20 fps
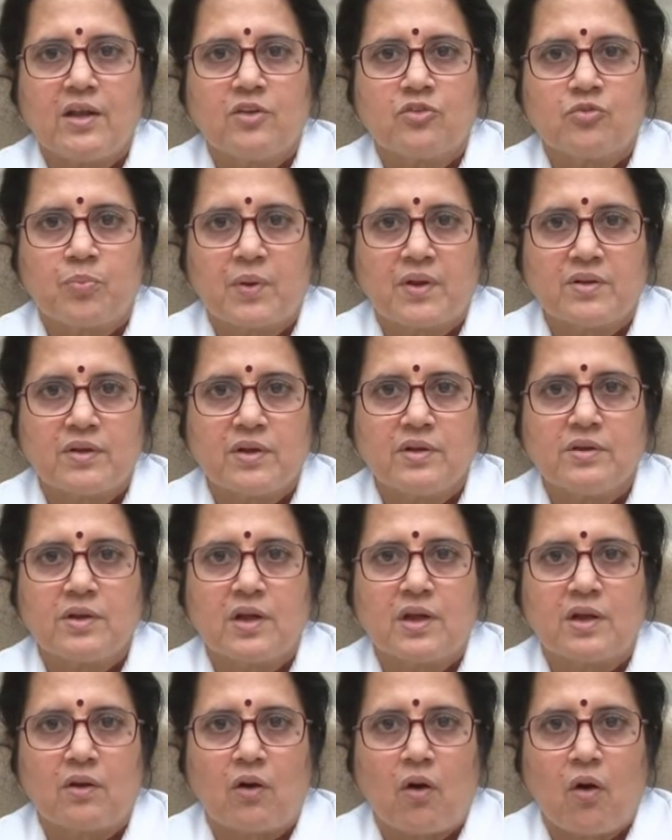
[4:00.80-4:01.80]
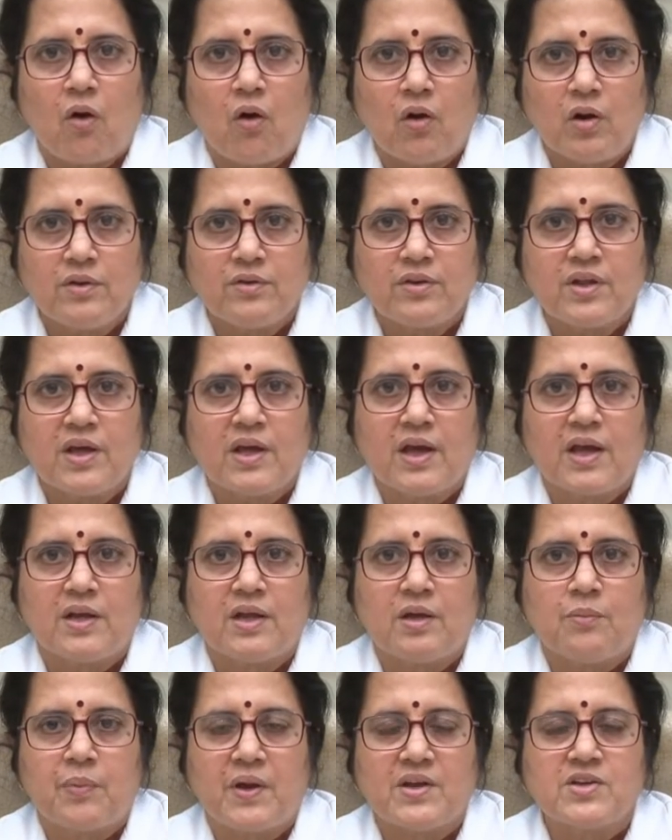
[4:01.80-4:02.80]
is present in all
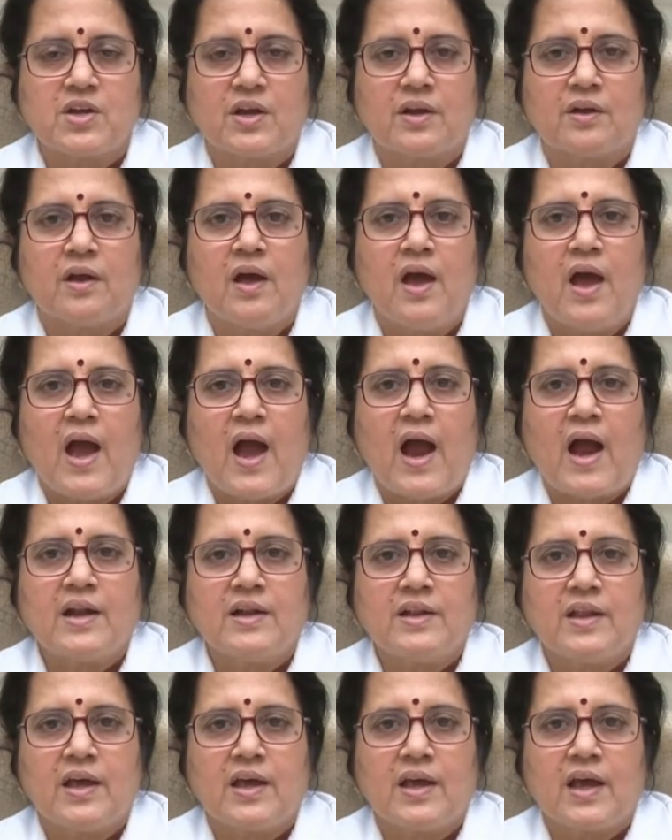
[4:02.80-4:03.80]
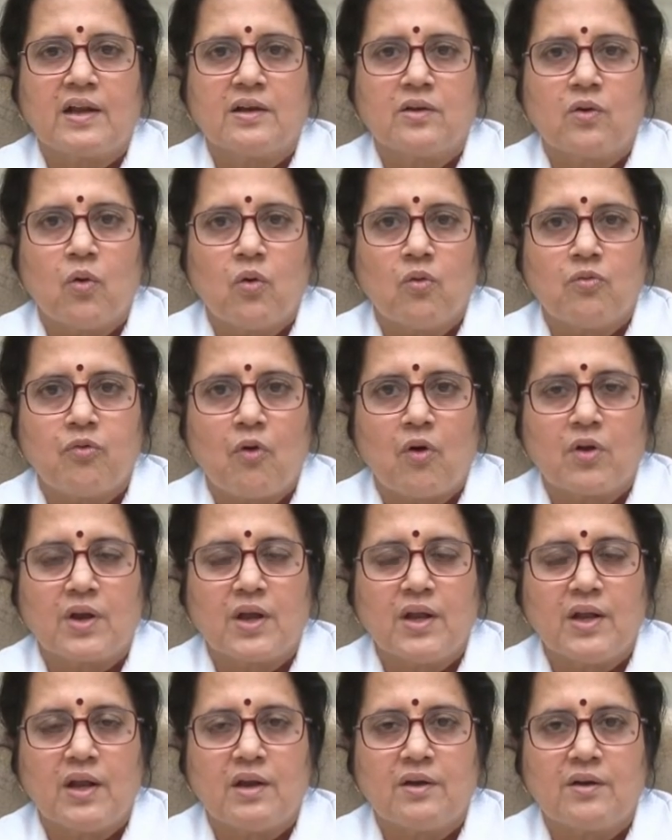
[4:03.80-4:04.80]
CKD patients and they can go for
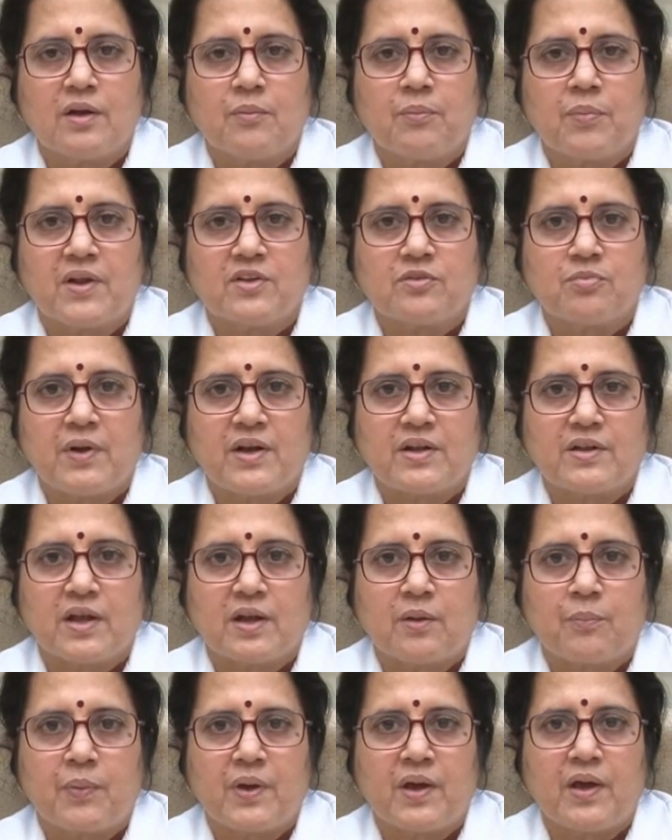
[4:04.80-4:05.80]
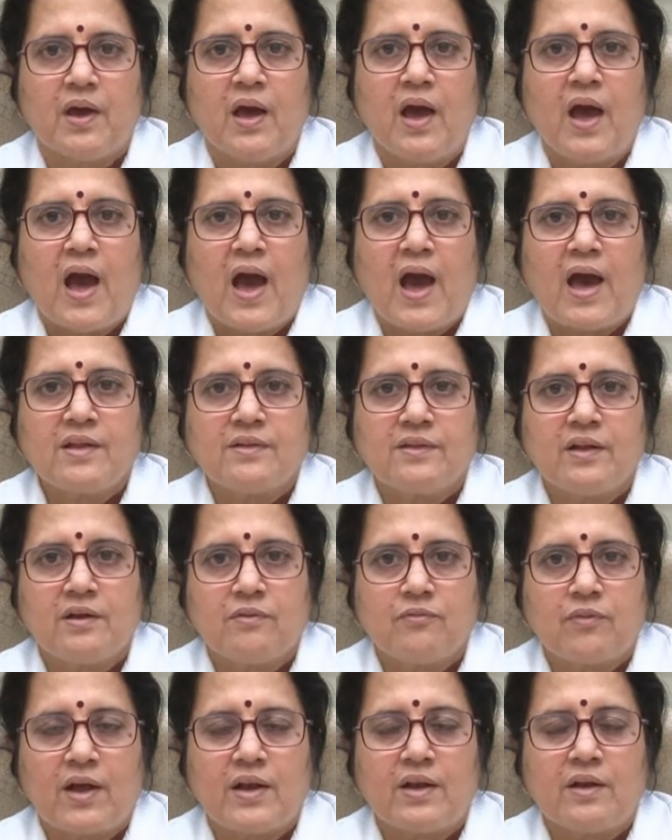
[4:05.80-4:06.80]
renal replacement therapy as
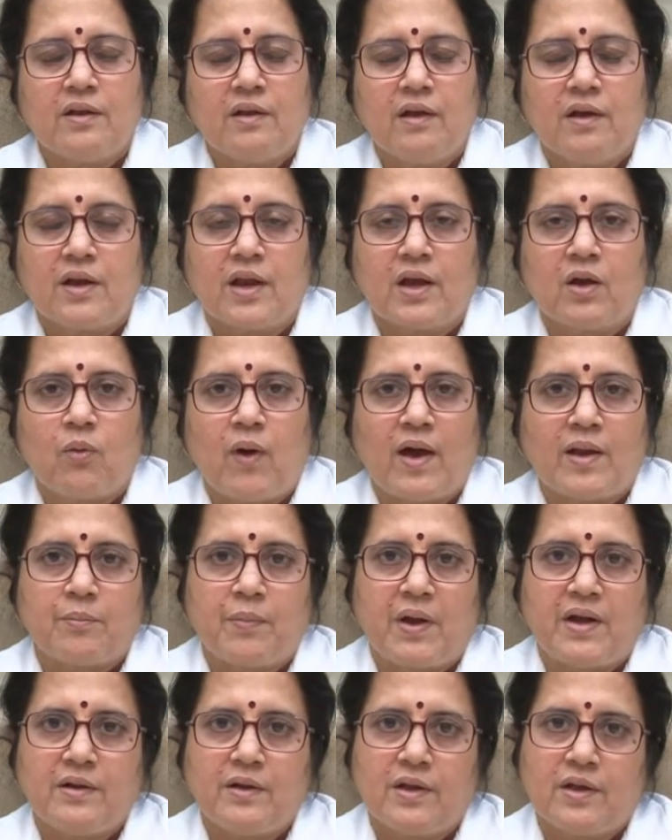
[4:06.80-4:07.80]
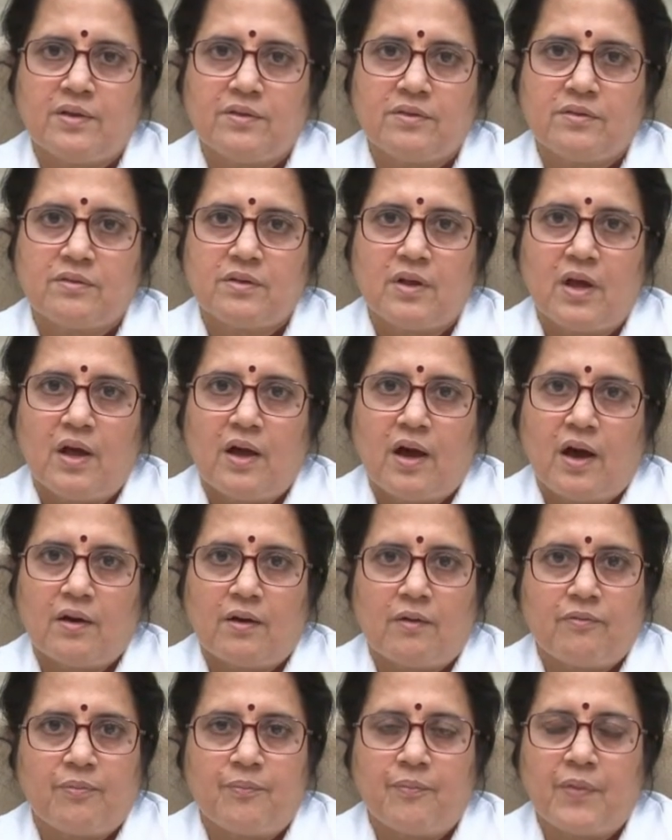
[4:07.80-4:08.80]
and when requirement
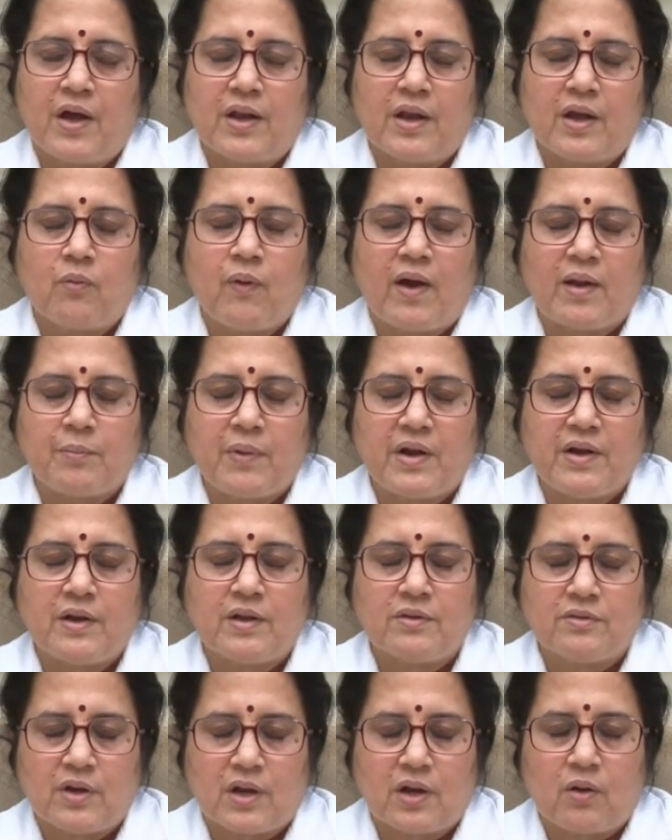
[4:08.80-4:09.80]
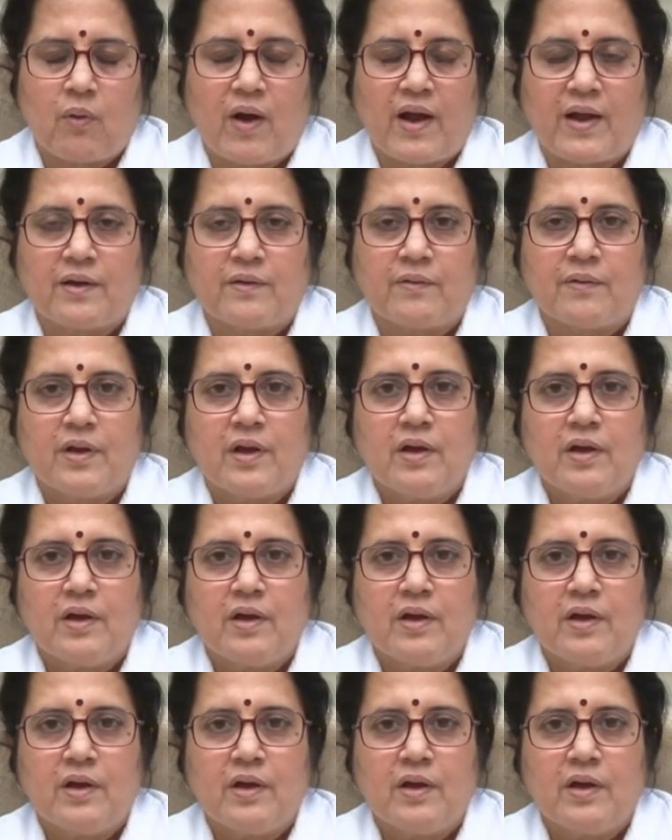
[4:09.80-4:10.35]
is required.